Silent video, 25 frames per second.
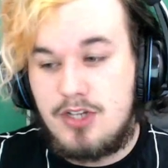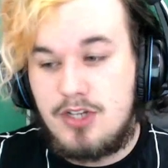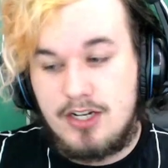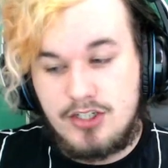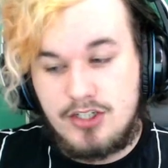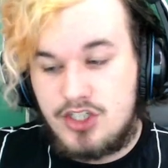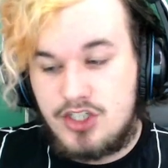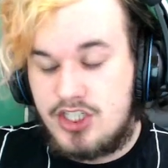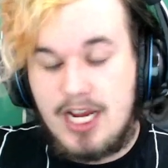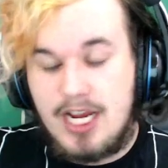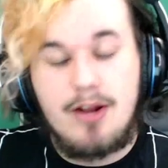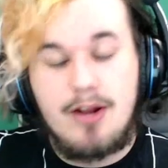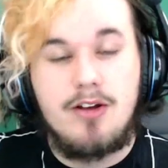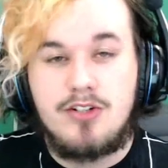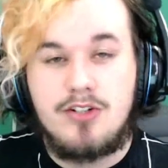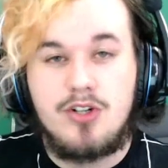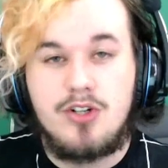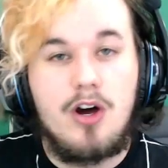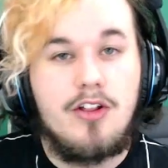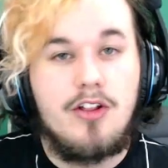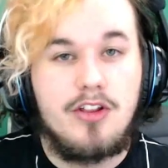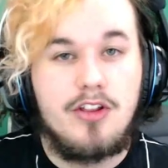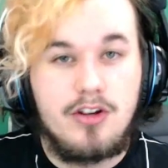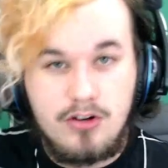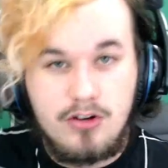Uh, shout out to
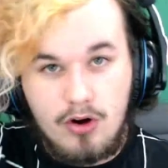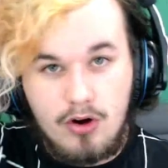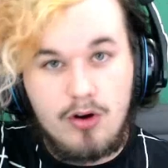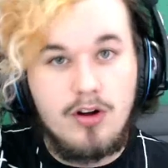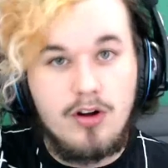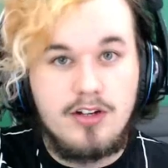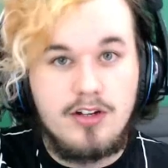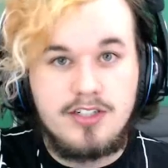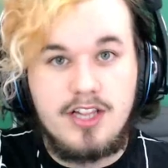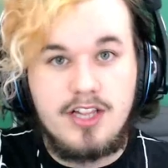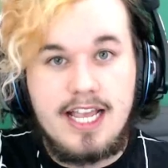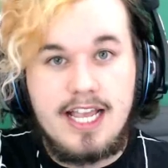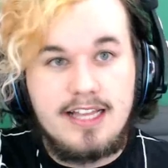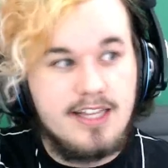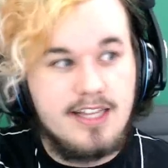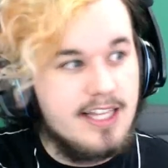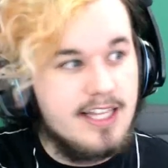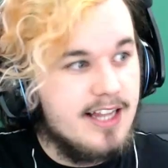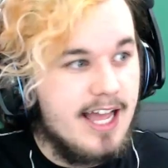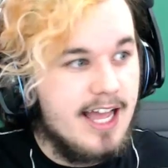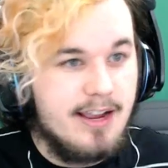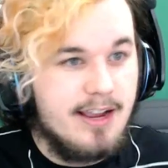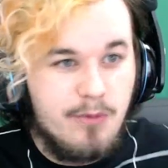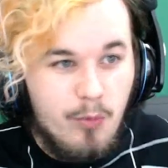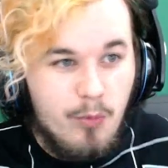all the girls lately.
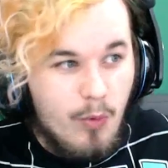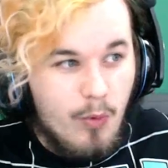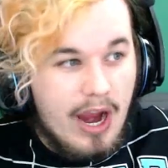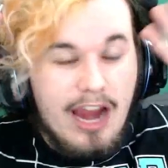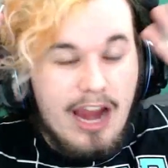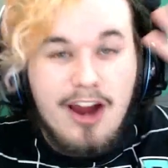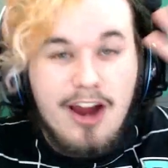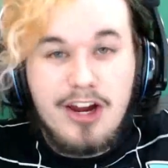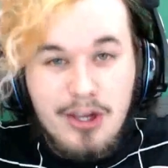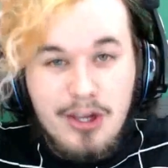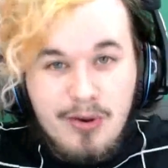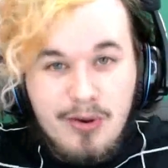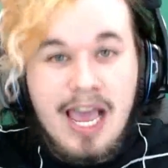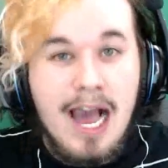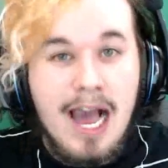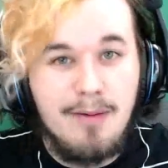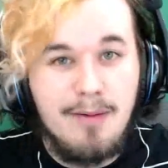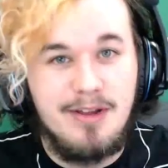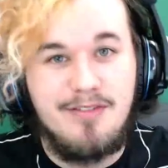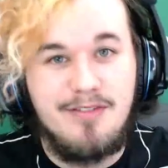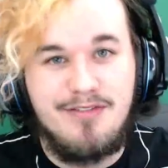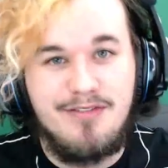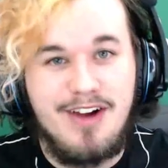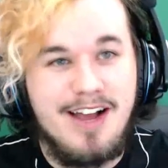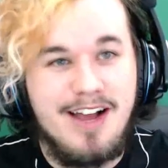Like, where are you
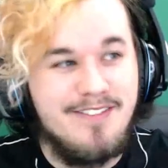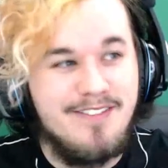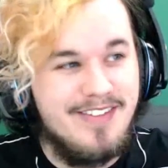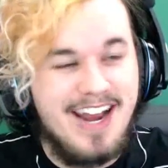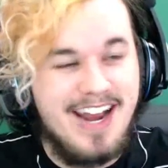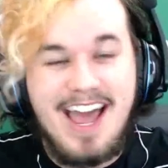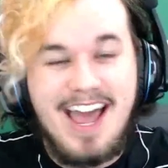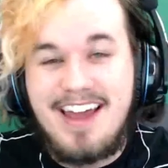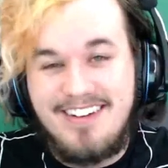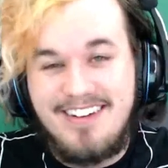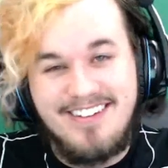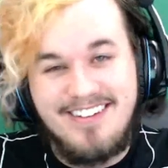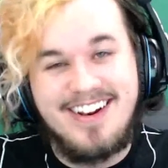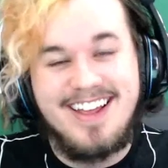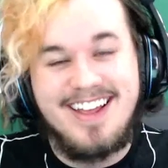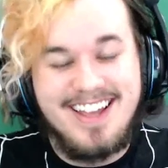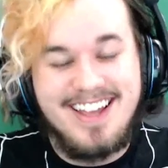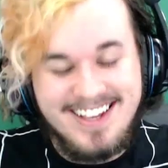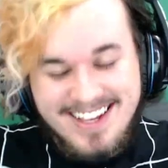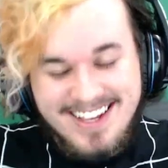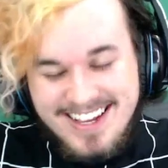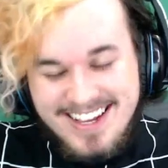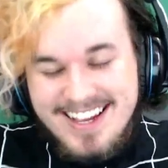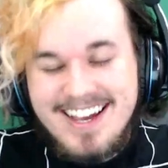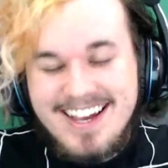coming from? But I don't,
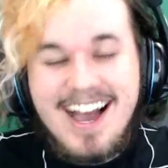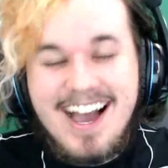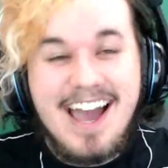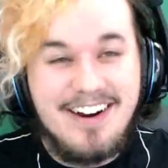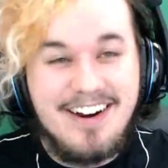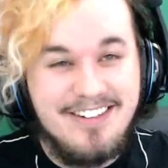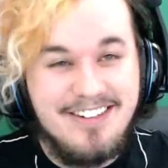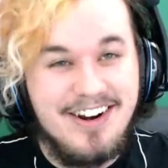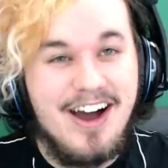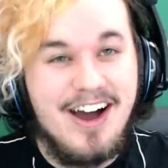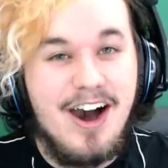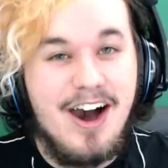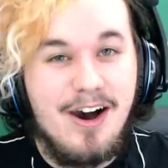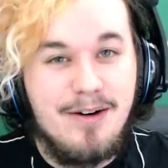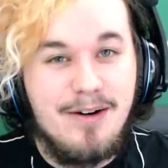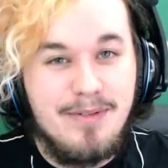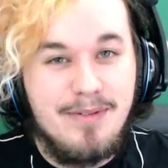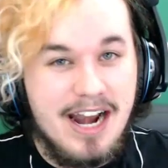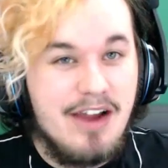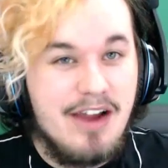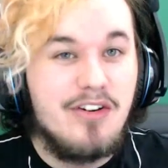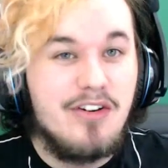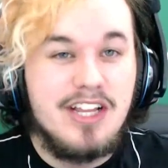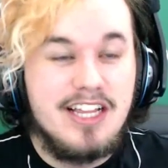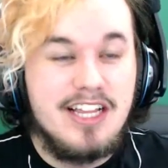I don't know.
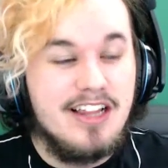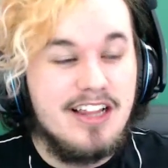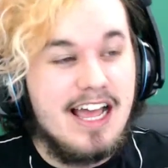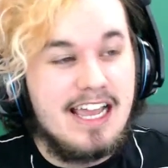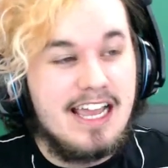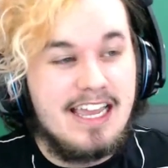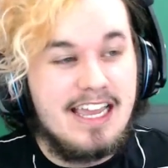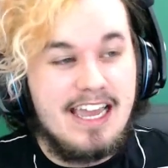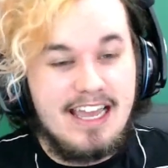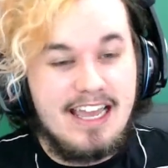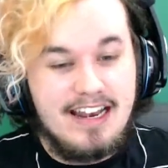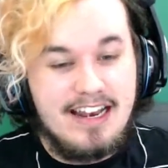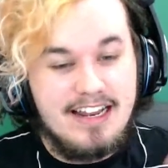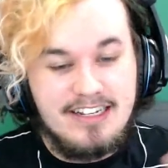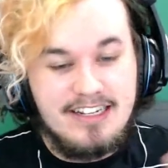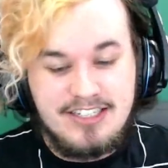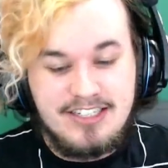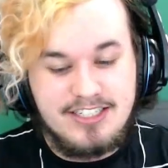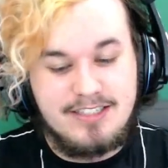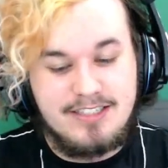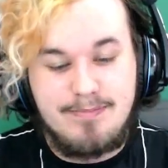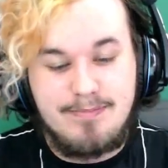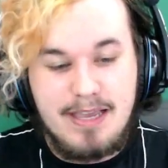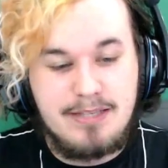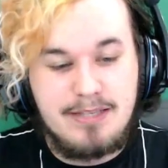But I really like it, and it
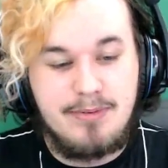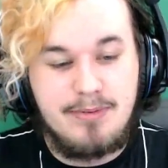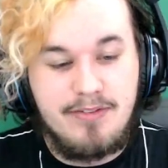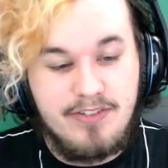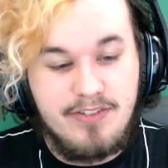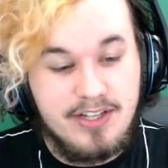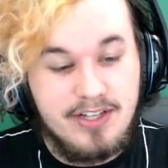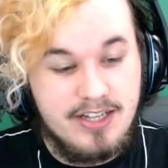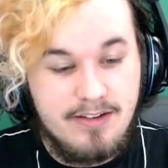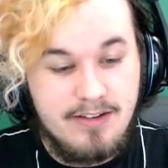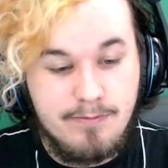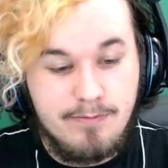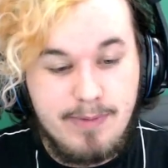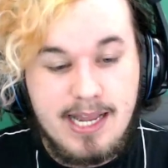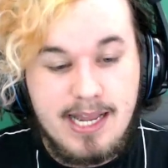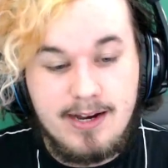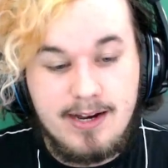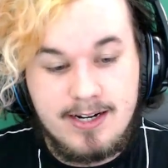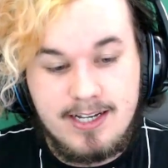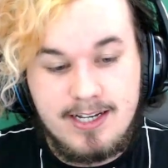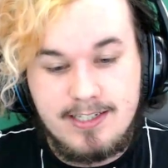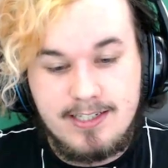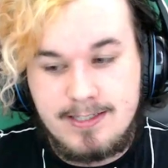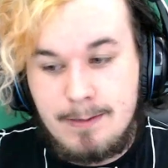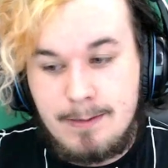just makes me feel even better
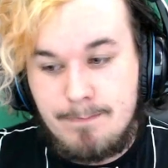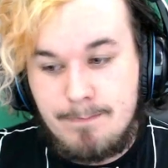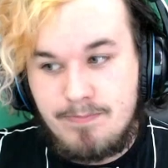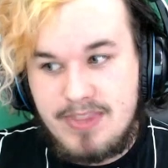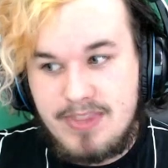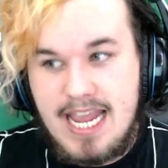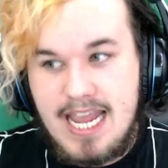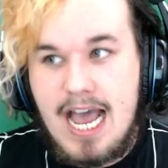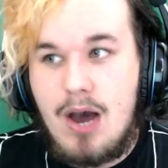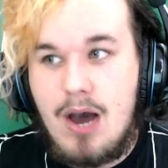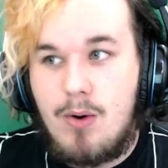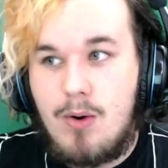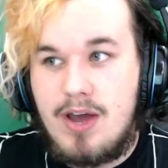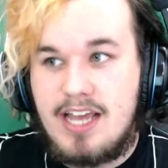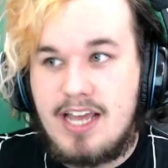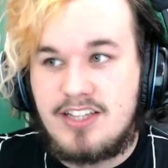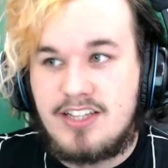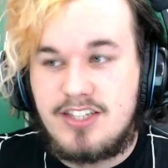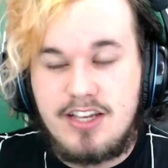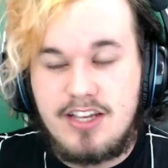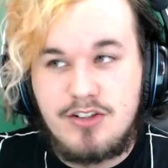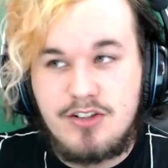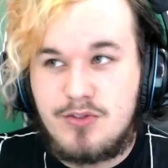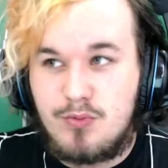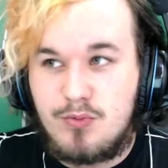because now
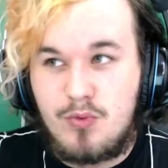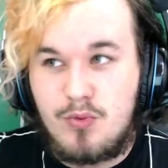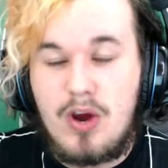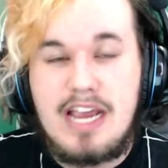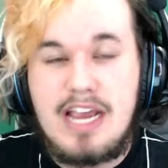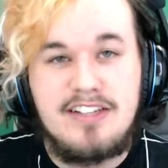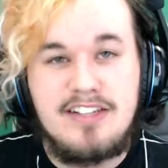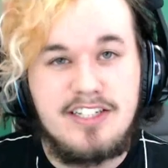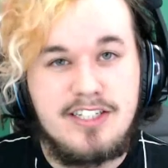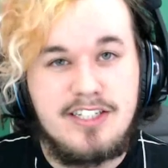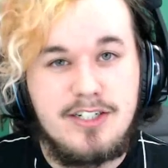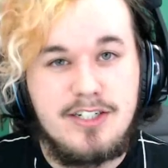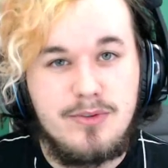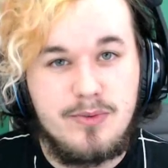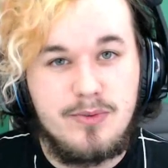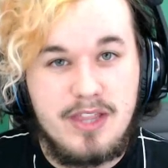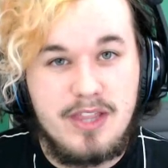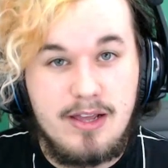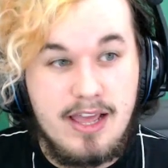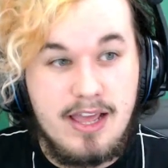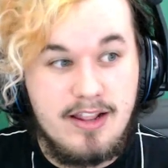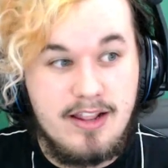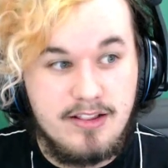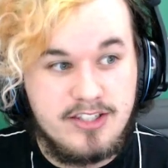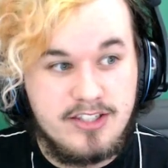it's it's crazy too.
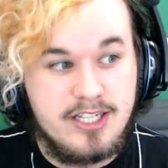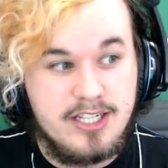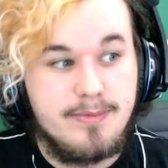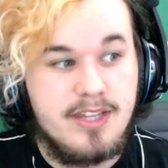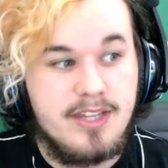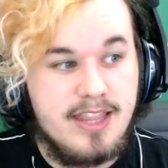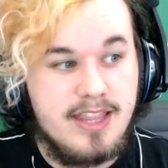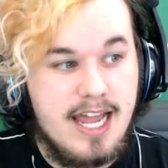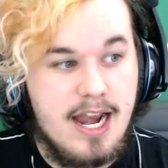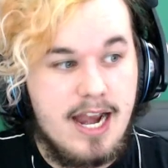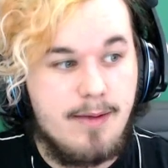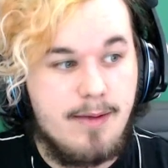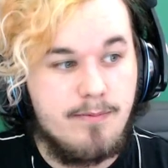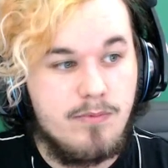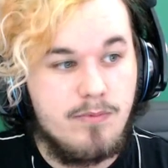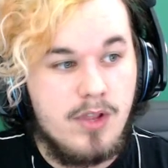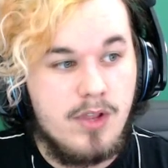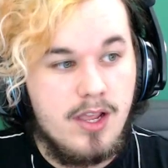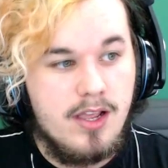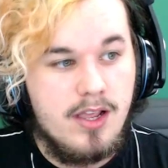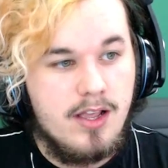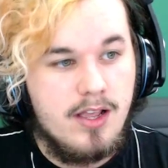And something that I'm.